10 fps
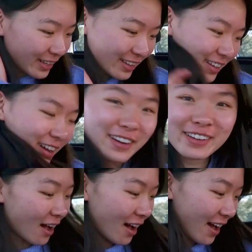hello.
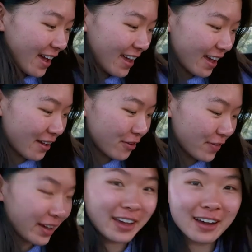I
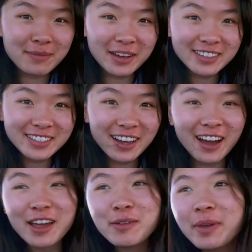have come
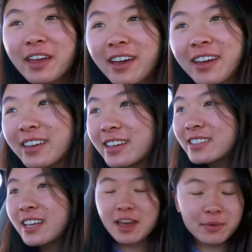outside
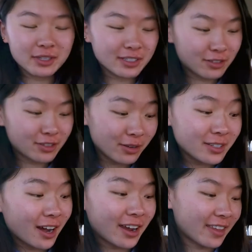because it was so
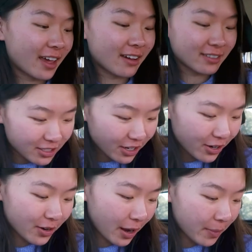dark in the house.
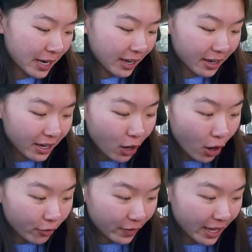So I went and got a
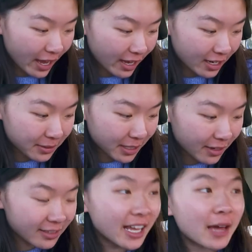coffee and I was kind
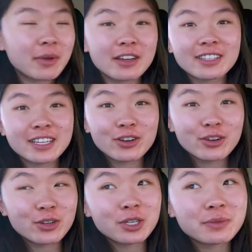of sad because they
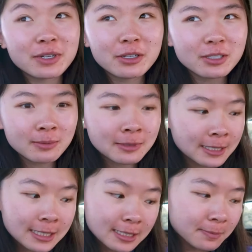don't use reusable
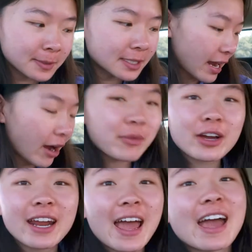cups. And now I'm
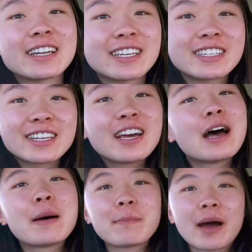gonna edit
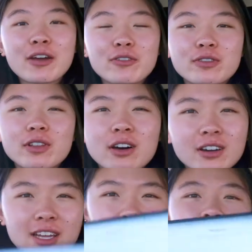my
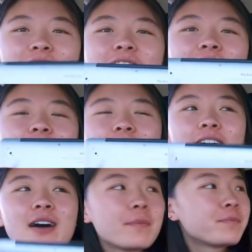vlog in the
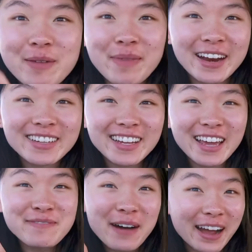car, but I managed to
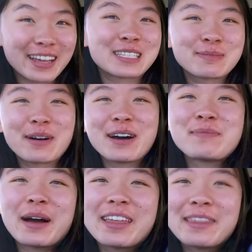get a parking spot
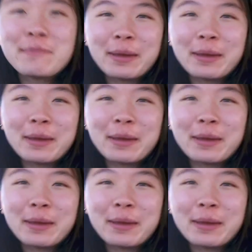by the